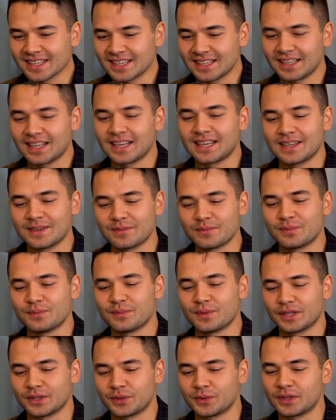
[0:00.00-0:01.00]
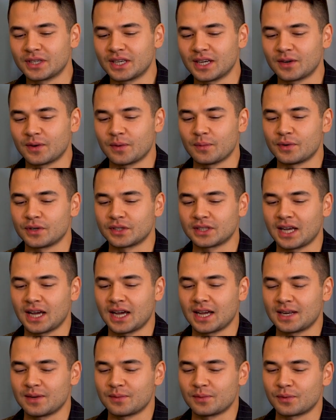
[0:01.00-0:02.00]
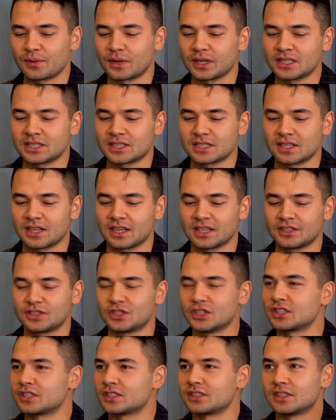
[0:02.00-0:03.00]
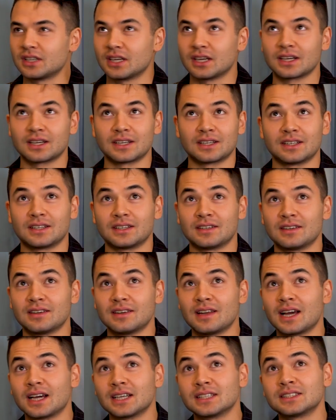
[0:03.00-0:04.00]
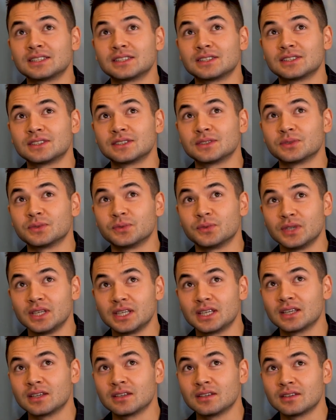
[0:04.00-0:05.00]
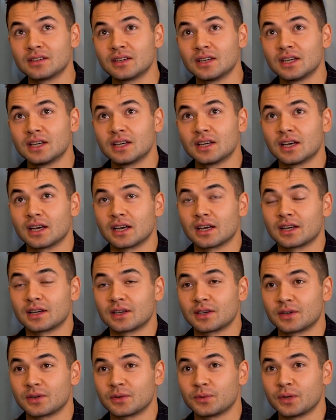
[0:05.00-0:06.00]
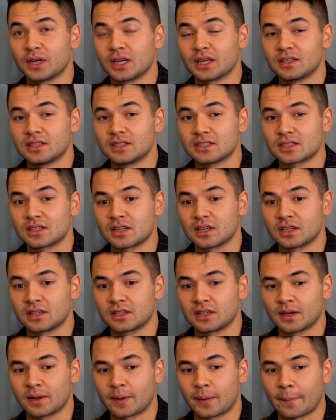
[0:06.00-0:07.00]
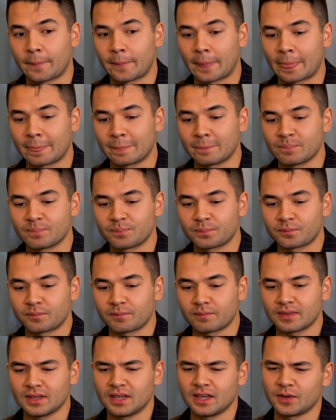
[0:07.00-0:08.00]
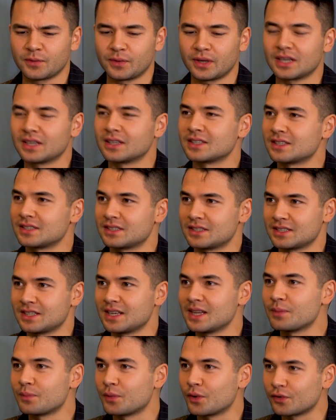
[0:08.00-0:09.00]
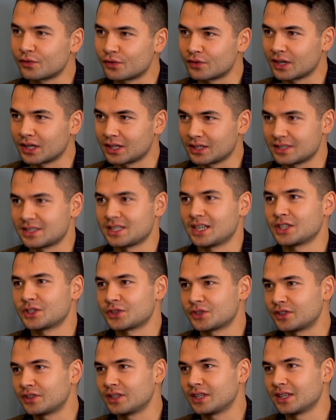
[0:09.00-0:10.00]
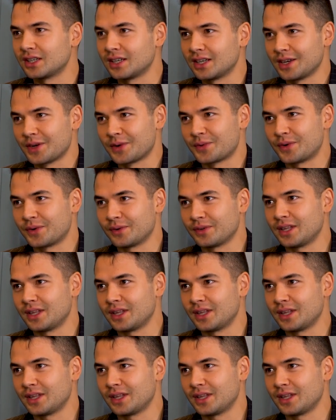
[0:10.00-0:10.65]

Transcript: like, but who care about animal rights. Like just last weekend, we had this like we had a sleepover at a sanctuary where we